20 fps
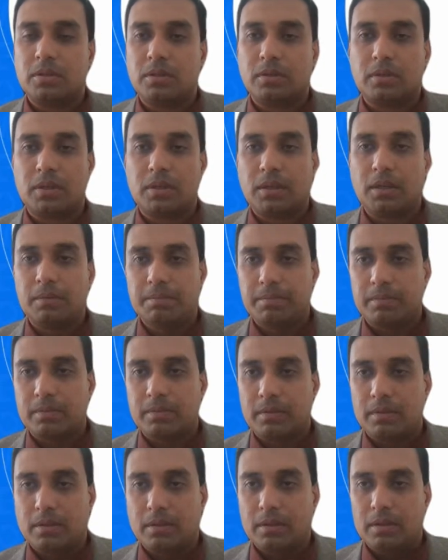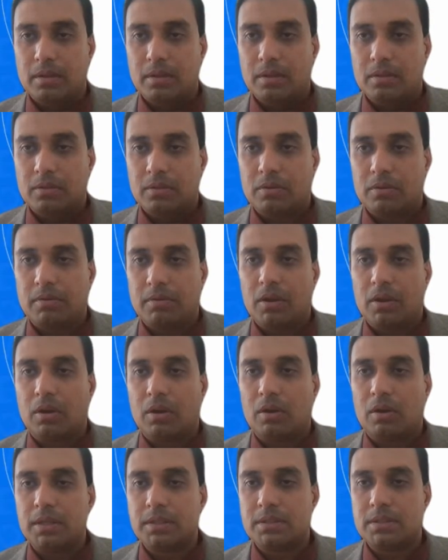Okay, so we
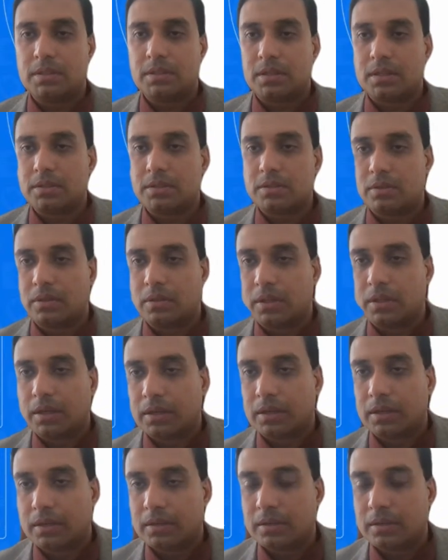always stress on that.